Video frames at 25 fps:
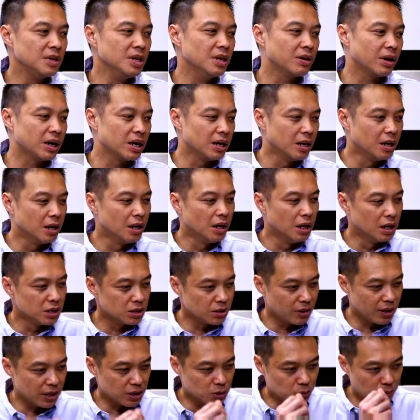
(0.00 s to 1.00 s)
Right.
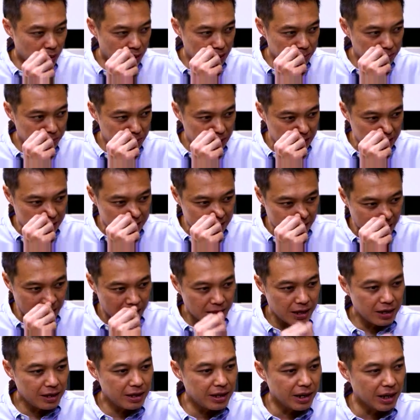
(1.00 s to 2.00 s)
So that's one piece. And I
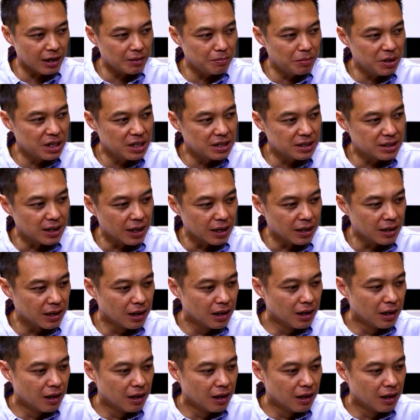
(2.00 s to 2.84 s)
think the other piece that